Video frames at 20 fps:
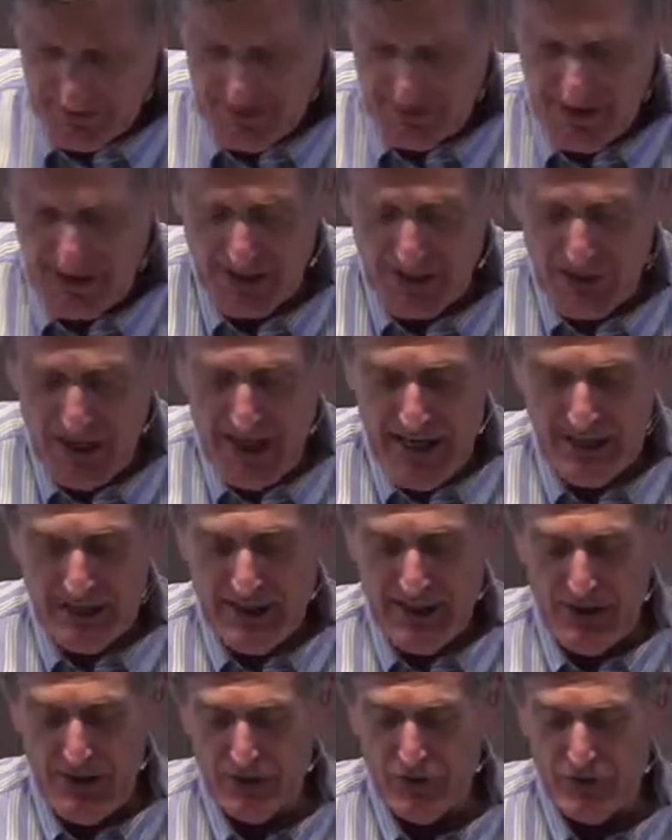And Isaiah
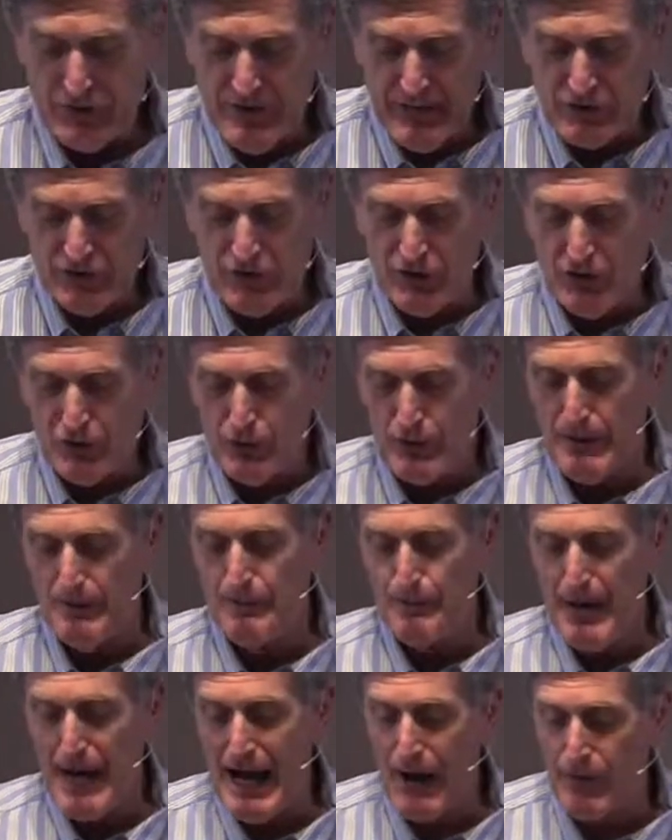tells destitute and
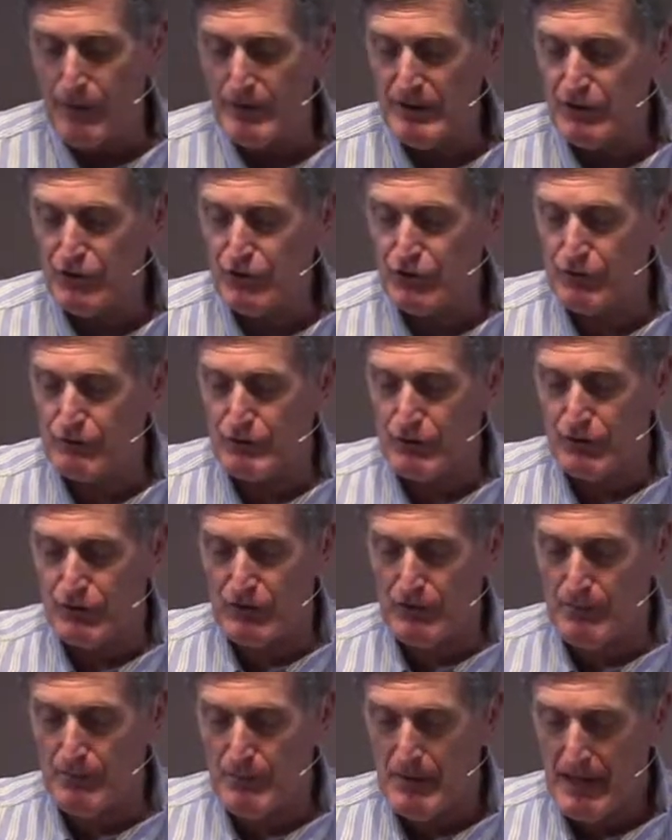powerless
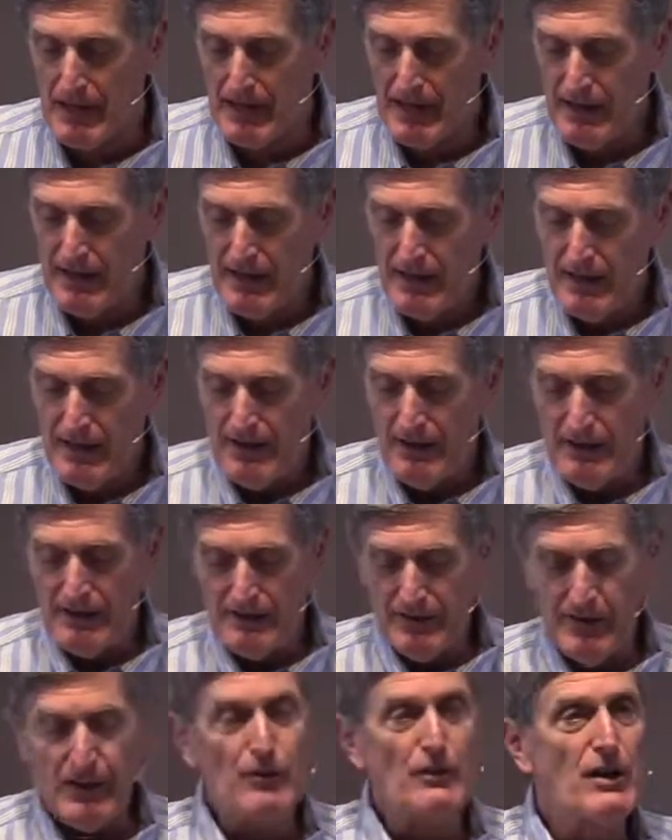Jerusalem
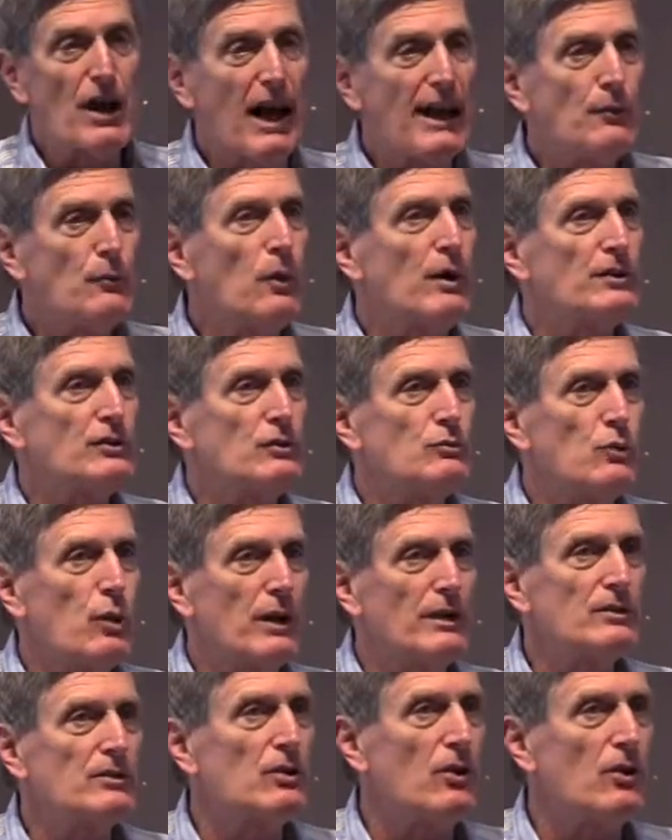that their 911